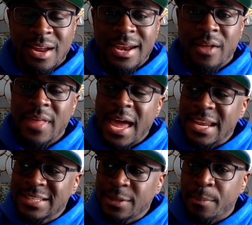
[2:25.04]
Now that
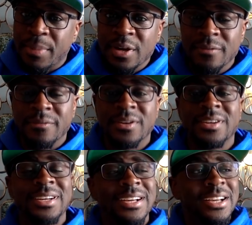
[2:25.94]
is a bit of
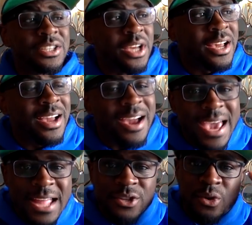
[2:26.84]
a
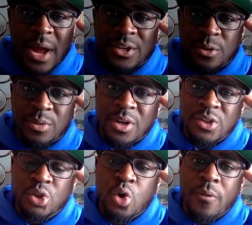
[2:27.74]
head scratcher,
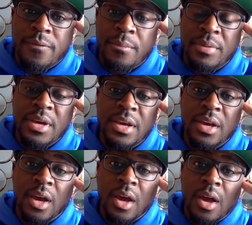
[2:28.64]
because you go from
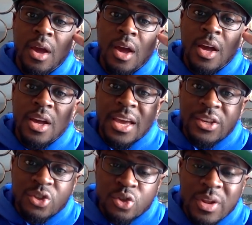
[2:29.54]
being
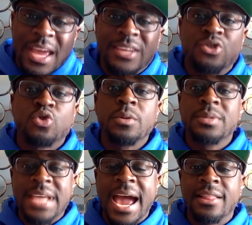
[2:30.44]
extreme
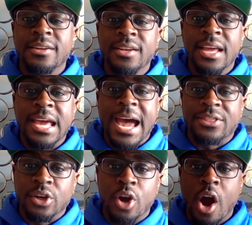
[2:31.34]
talent at
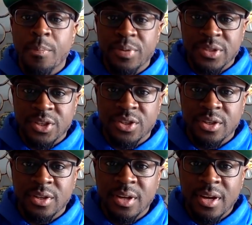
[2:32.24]
the guard
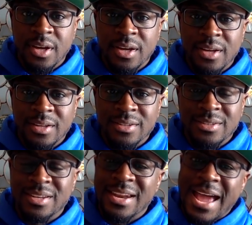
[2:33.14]
position
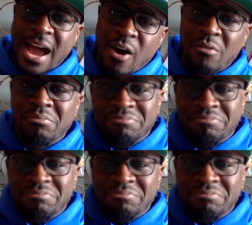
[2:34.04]
to now,